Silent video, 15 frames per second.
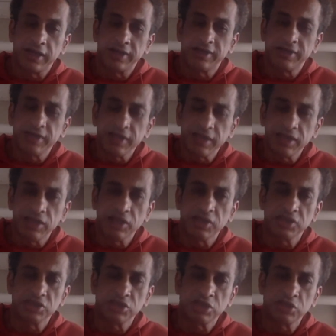Key here
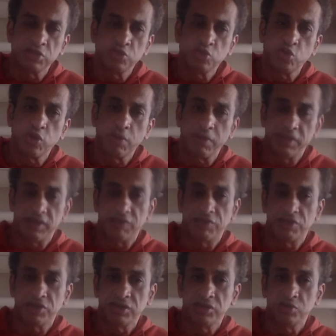is not really to go and build
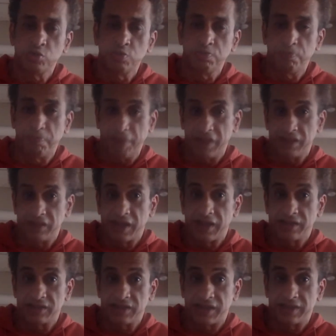everything, is to build
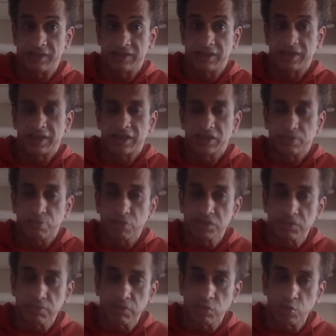as little as
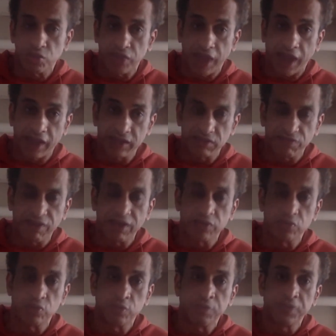possible with highest
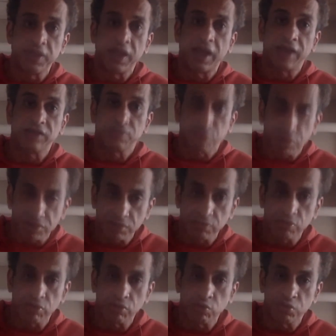value as
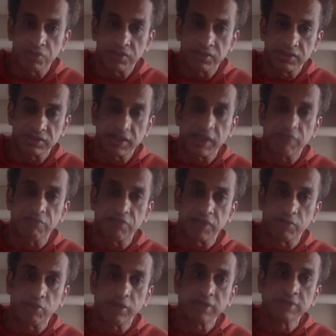possible within this time
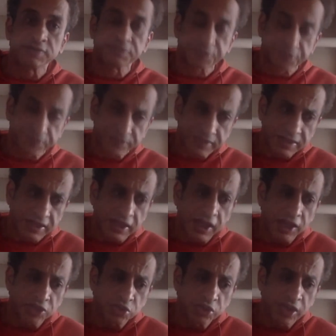frame, right?
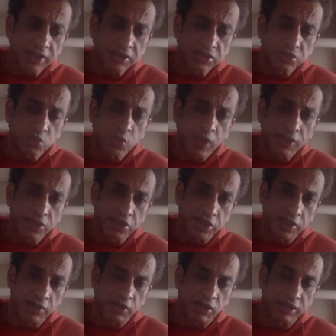So that's one
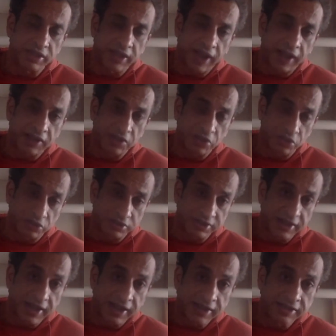thing on the hackathon
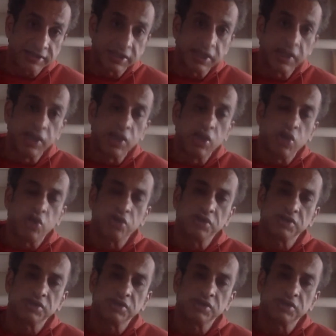side. On a